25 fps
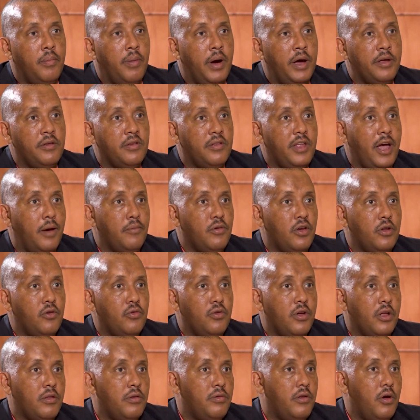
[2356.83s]
by the time they do
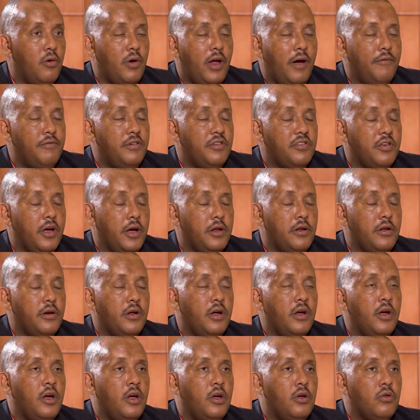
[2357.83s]
that they will have decided
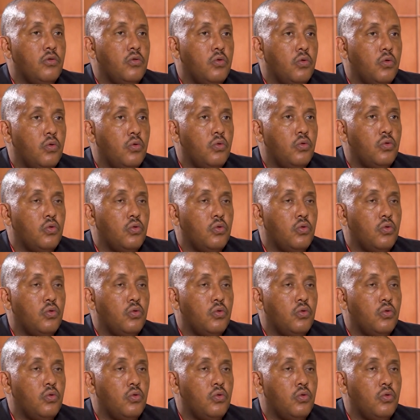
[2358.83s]
to